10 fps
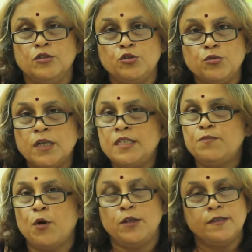towards
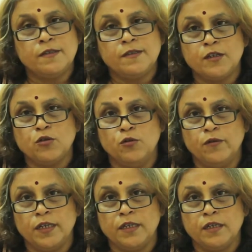polycystic
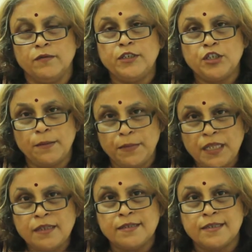ovary which I
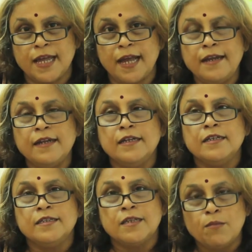mean is that
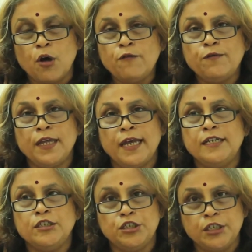some of
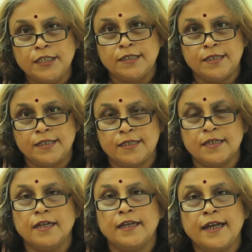their
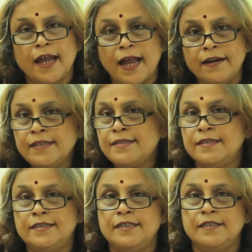genes carry
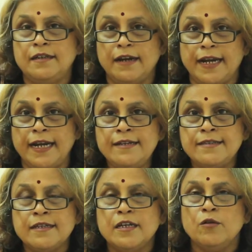certain
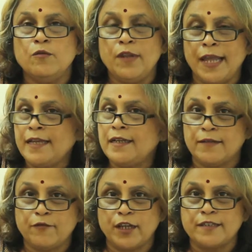traits
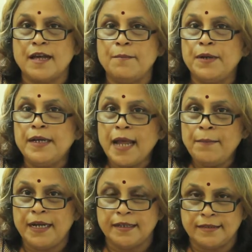like for example
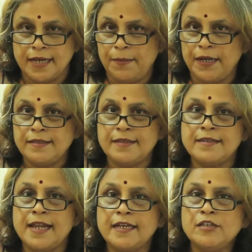diabetes. Diabetes
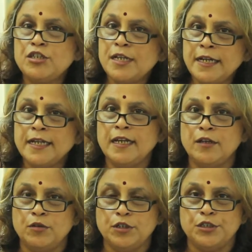is like a
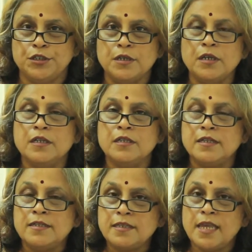genetically origin.
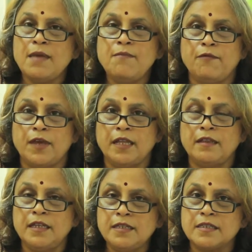The same way
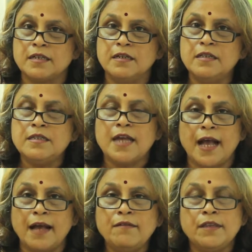these girls
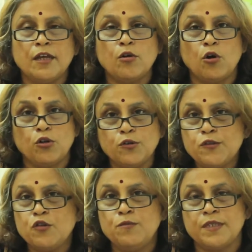have their
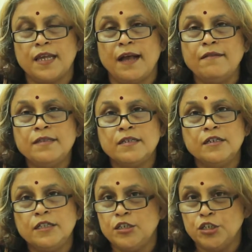autosomes have
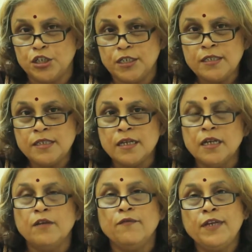certain genes
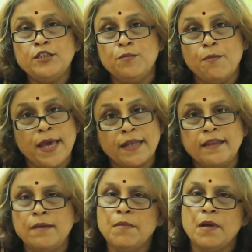which make
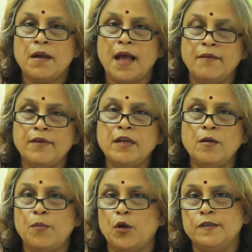them having
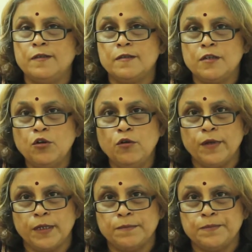a polycystic ovary.